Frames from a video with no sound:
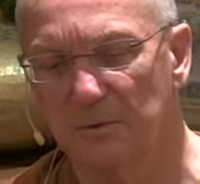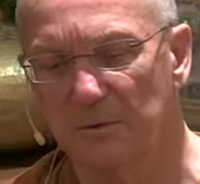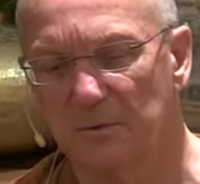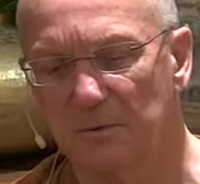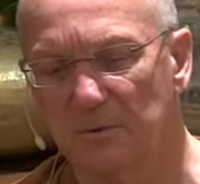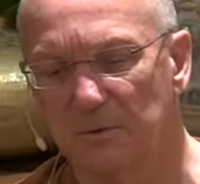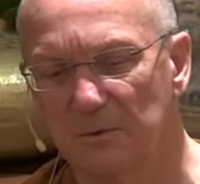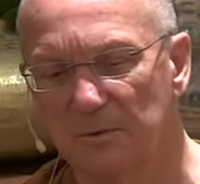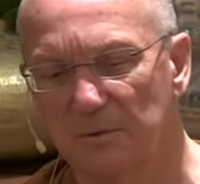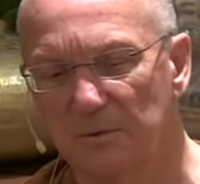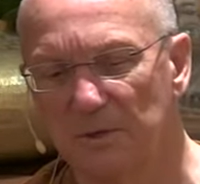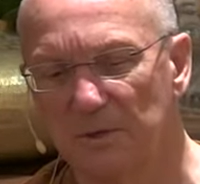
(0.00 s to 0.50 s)

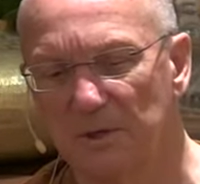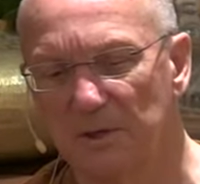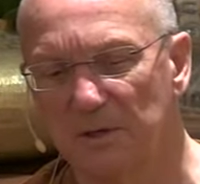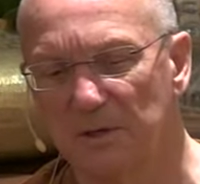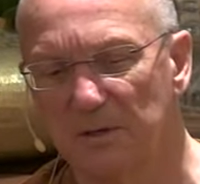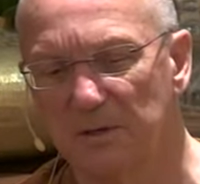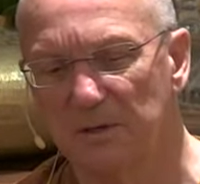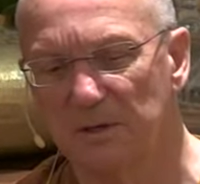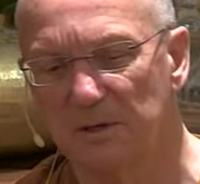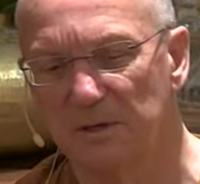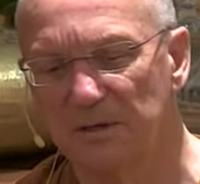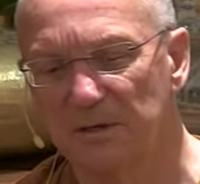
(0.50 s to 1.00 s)

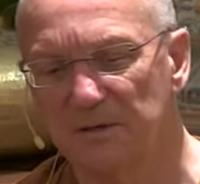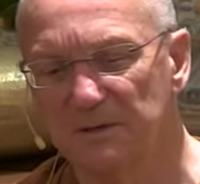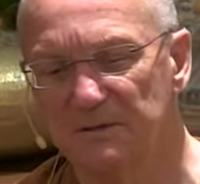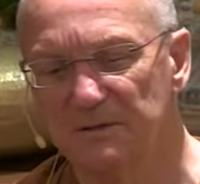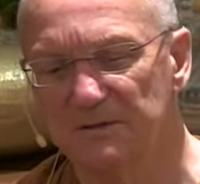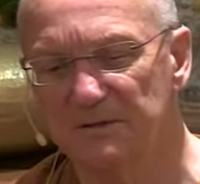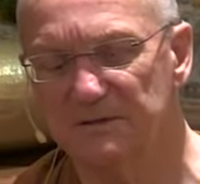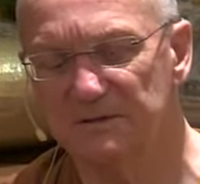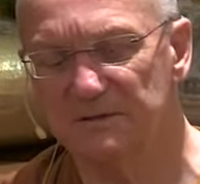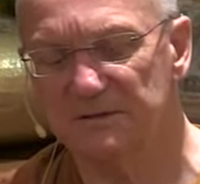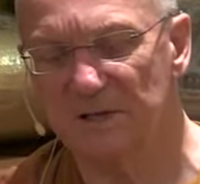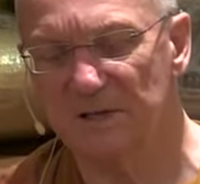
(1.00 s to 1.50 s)
that
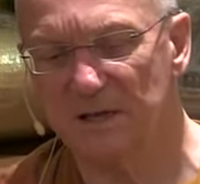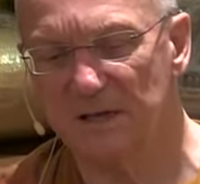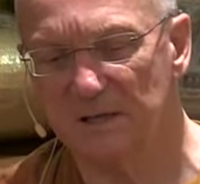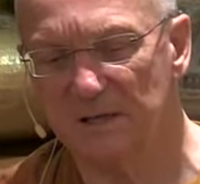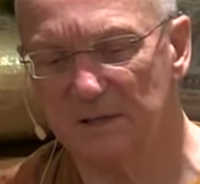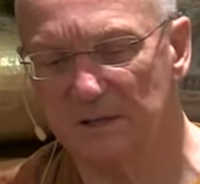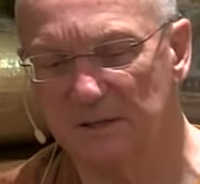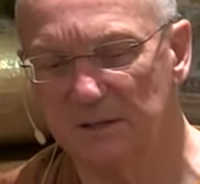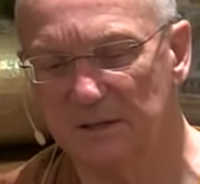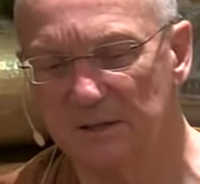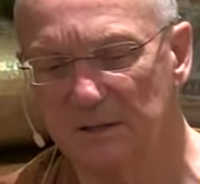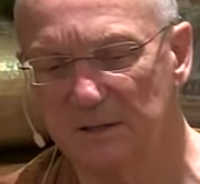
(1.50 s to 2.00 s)

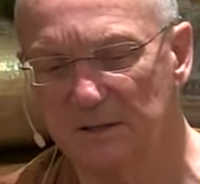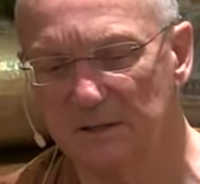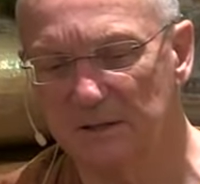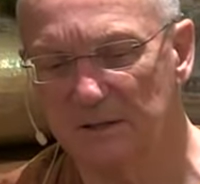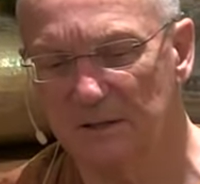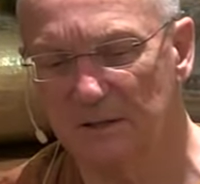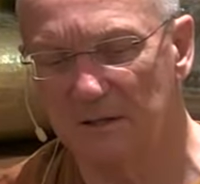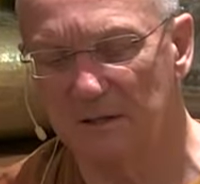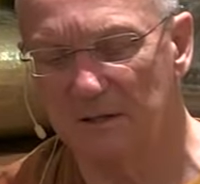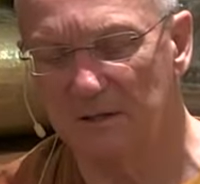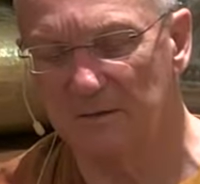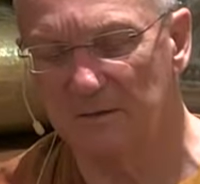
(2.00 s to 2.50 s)
settling
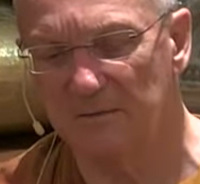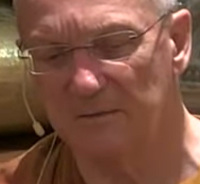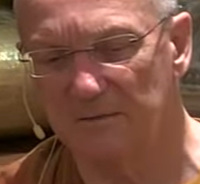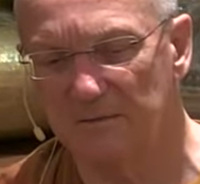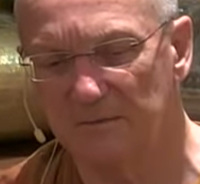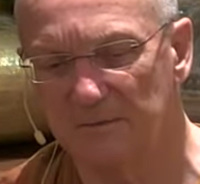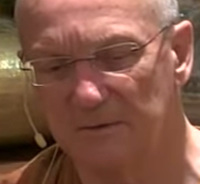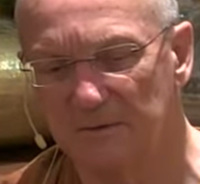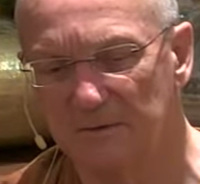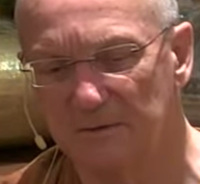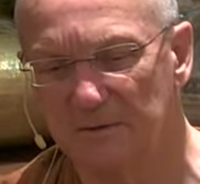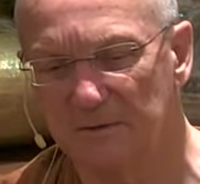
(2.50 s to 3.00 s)
of
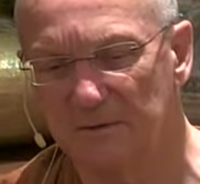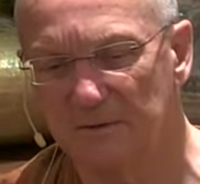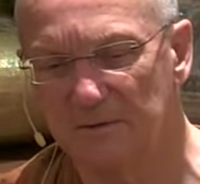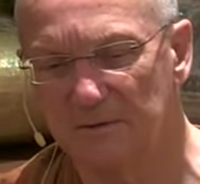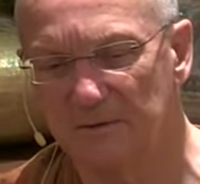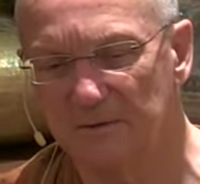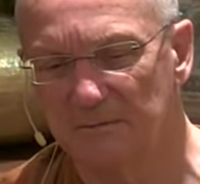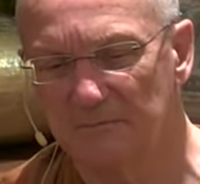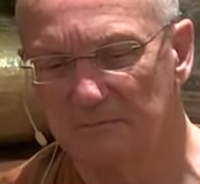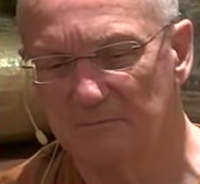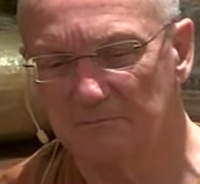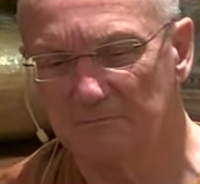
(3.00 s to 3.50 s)

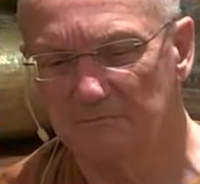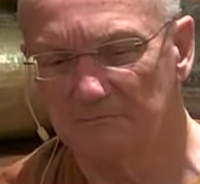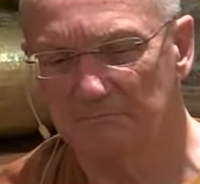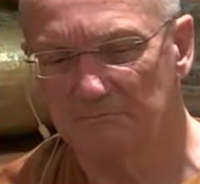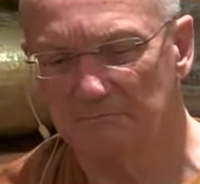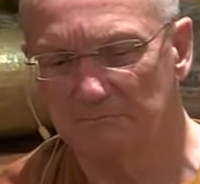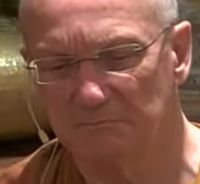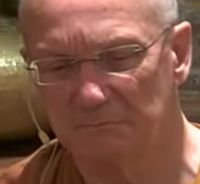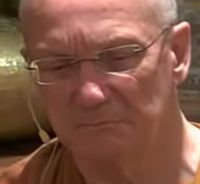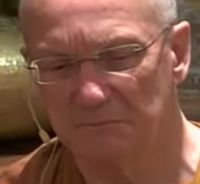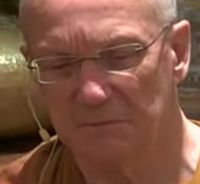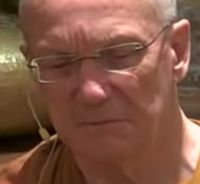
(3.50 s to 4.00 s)

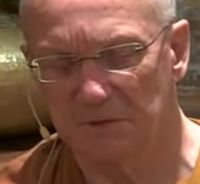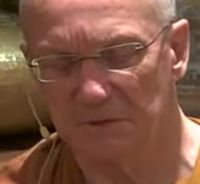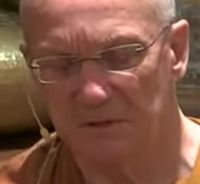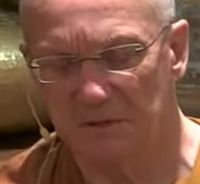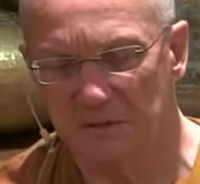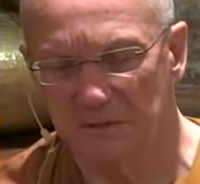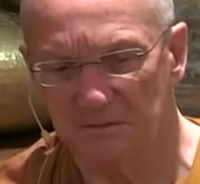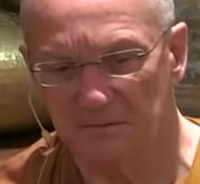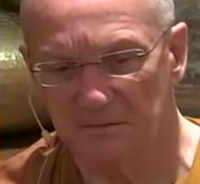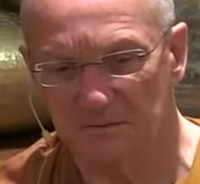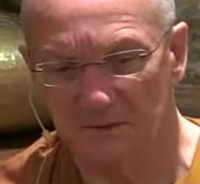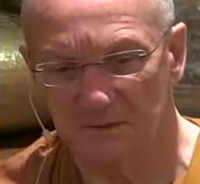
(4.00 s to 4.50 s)
kind
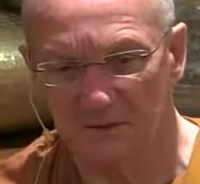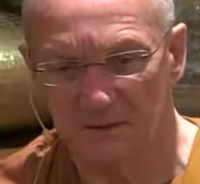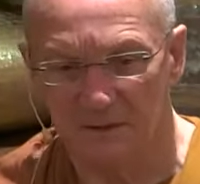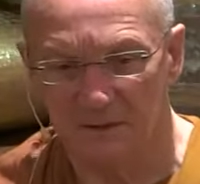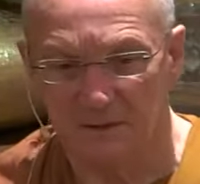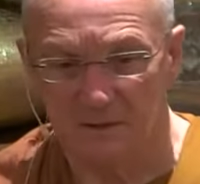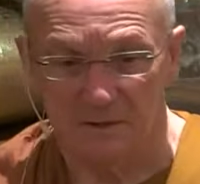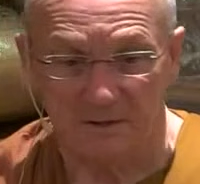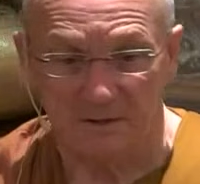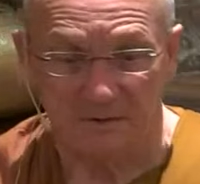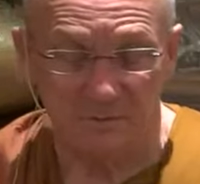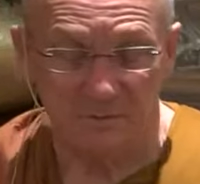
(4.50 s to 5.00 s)
of,
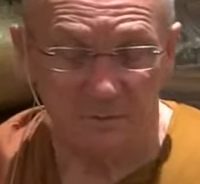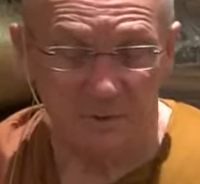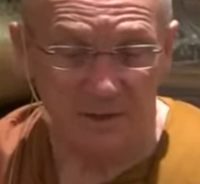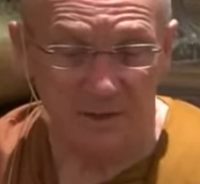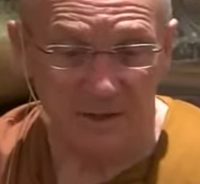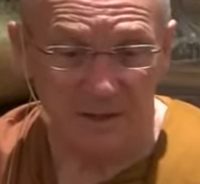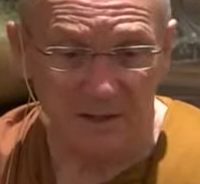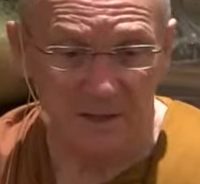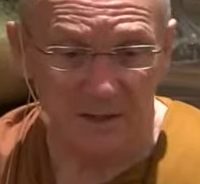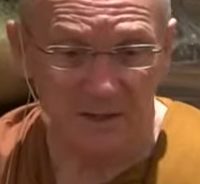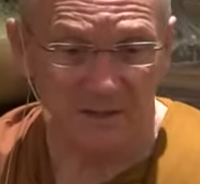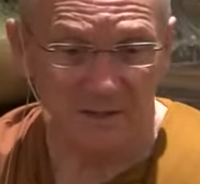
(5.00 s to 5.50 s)
because we
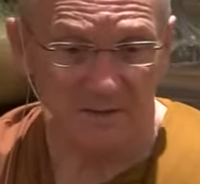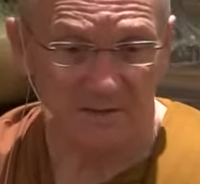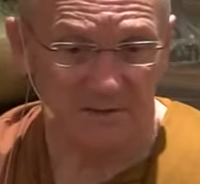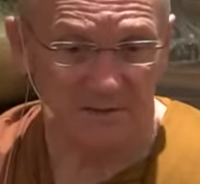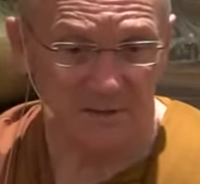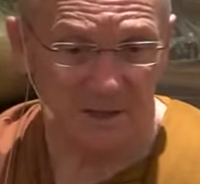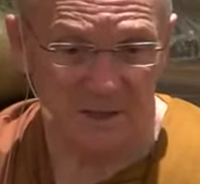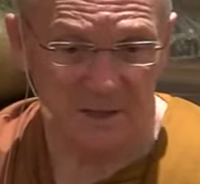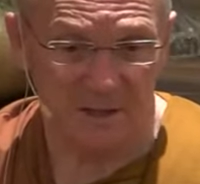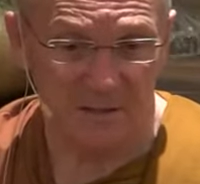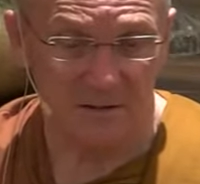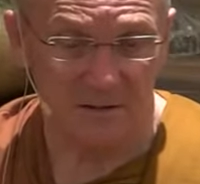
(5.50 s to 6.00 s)
get
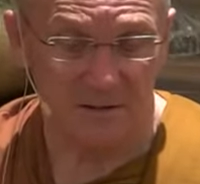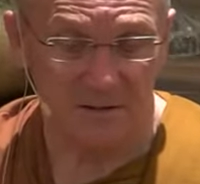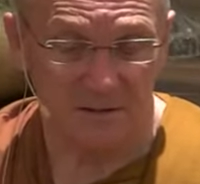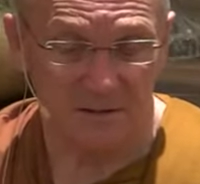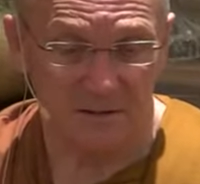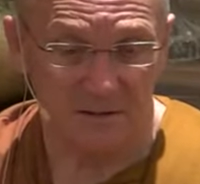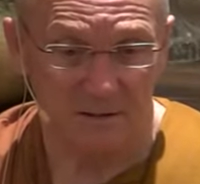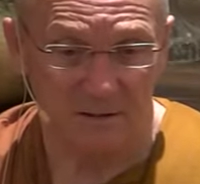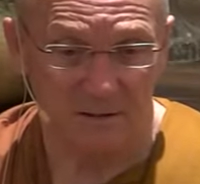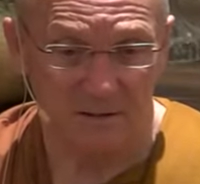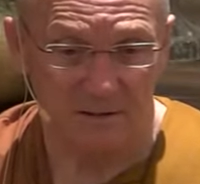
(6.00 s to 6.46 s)
excited